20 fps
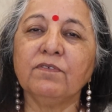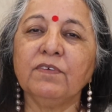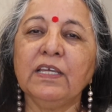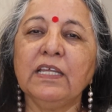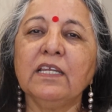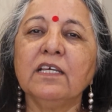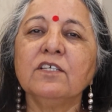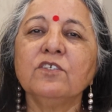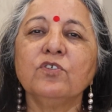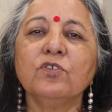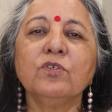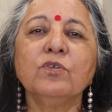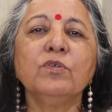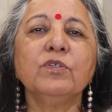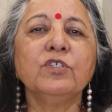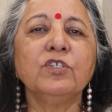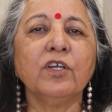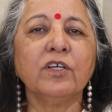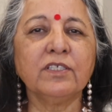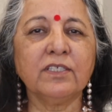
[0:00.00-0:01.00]
Venus
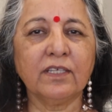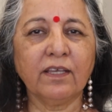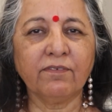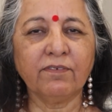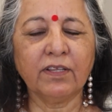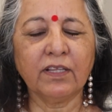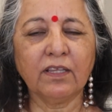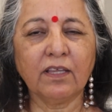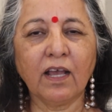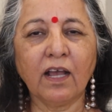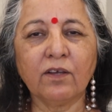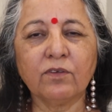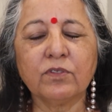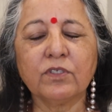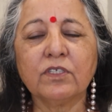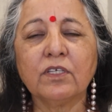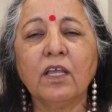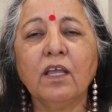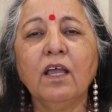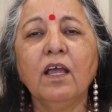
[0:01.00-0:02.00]
rules your seventh
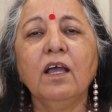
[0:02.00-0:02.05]
house.